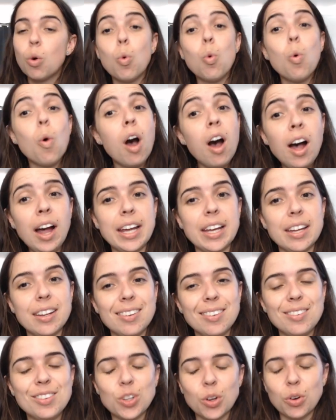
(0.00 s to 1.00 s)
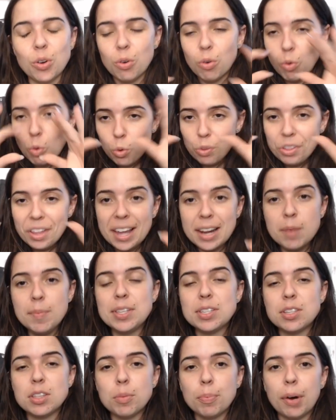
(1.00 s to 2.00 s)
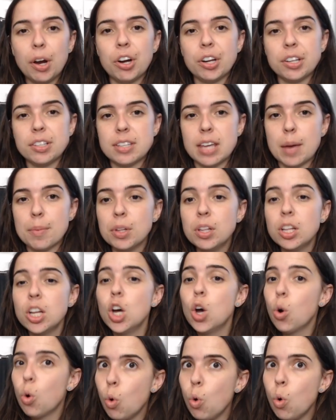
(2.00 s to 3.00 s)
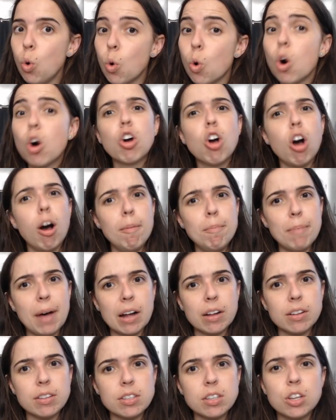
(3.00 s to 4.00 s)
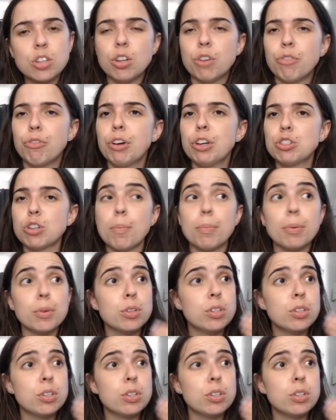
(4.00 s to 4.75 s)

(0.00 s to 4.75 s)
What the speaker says: or iron. So all the elements in the periodic table, or compounds. So for example,